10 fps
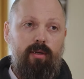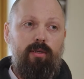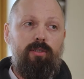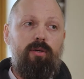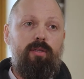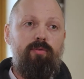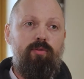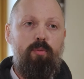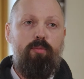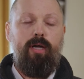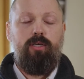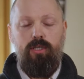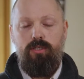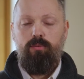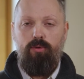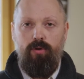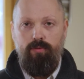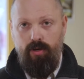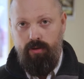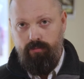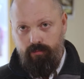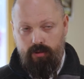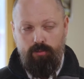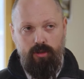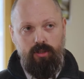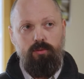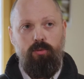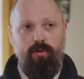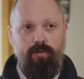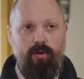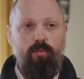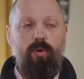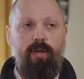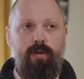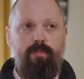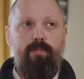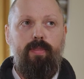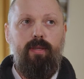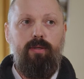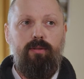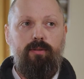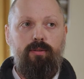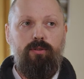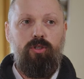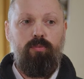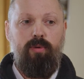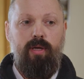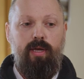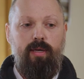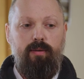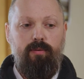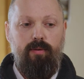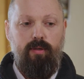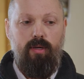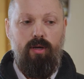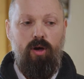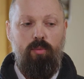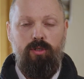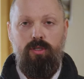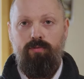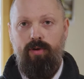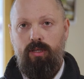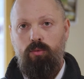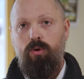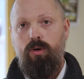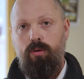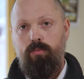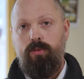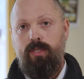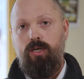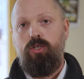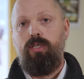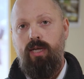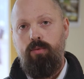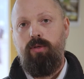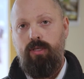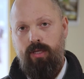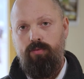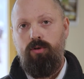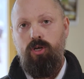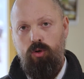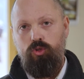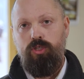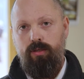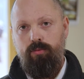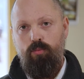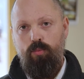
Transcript: So I think from a practitioner point of view, we should be open to the fact that we're potentially dealing with a different culture.